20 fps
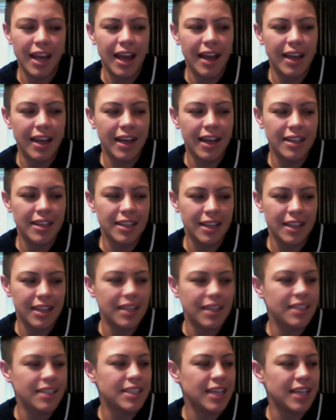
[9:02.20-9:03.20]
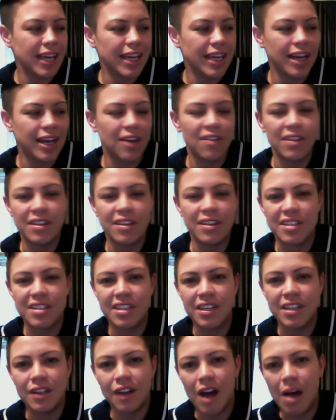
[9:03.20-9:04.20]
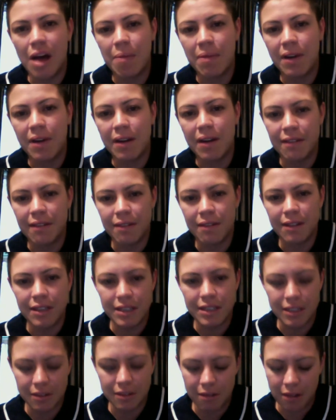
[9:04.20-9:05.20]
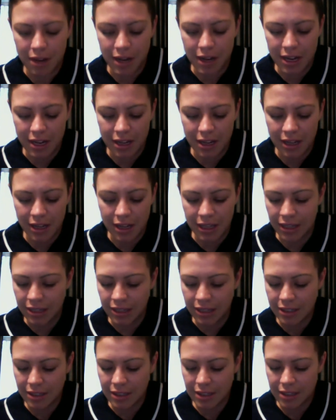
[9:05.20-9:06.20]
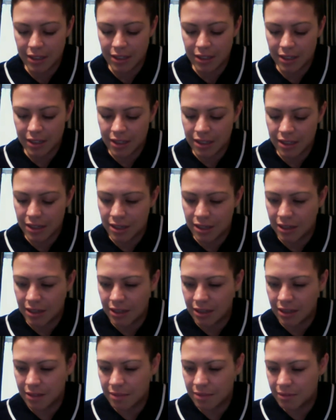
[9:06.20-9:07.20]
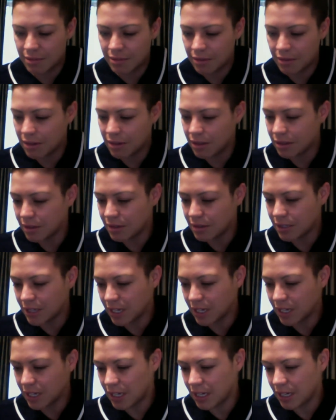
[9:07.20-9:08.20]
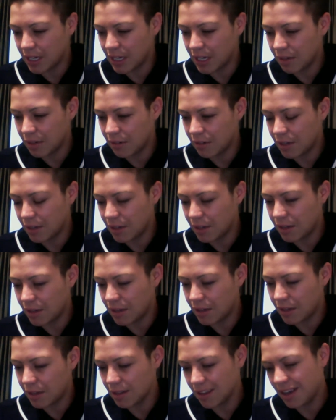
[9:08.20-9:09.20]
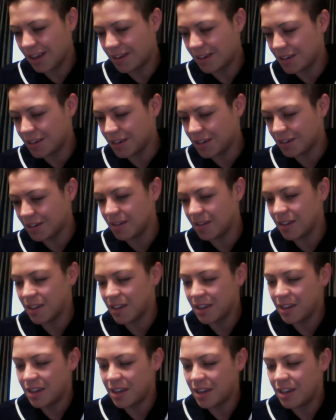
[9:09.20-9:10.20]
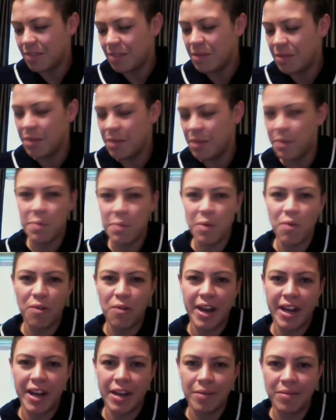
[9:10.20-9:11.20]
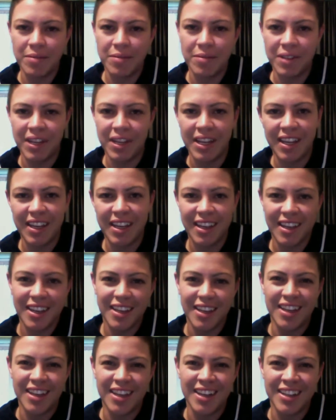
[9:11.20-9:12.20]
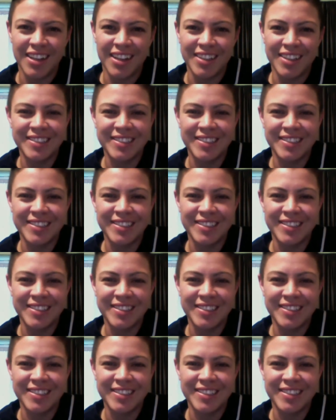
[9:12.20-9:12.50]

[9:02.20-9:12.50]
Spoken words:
I get to hang out with Cyndi Lauper every once in a while, and who else was I hanging out with? I don't know. You meet people randomly, you know,